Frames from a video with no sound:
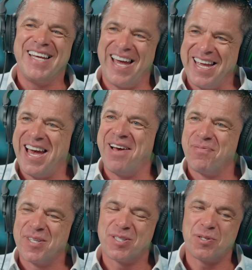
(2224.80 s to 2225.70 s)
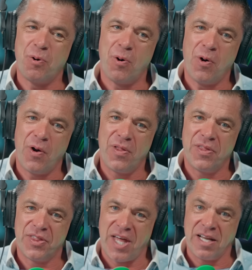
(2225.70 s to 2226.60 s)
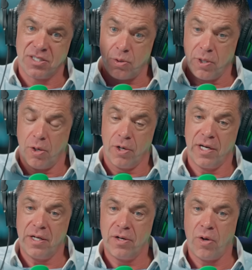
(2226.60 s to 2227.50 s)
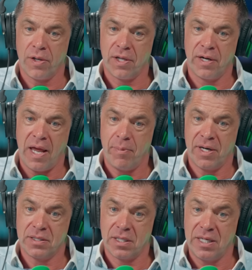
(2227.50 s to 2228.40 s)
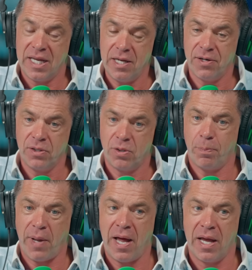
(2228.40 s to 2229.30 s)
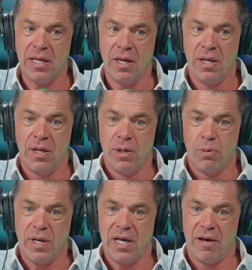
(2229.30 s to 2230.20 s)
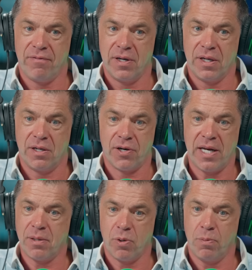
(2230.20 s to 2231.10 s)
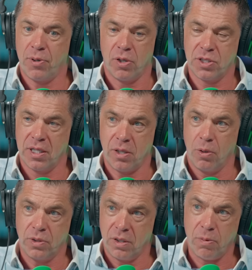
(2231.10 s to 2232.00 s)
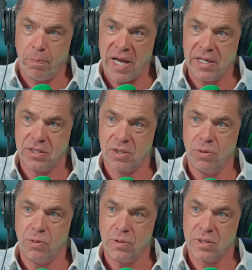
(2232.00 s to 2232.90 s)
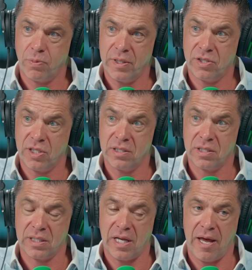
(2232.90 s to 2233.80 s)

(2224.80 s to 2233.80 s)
Yes. So that's going on in the Northern Emirates, and here in Dubai, we have an incredible project called the Dubai Schools, which is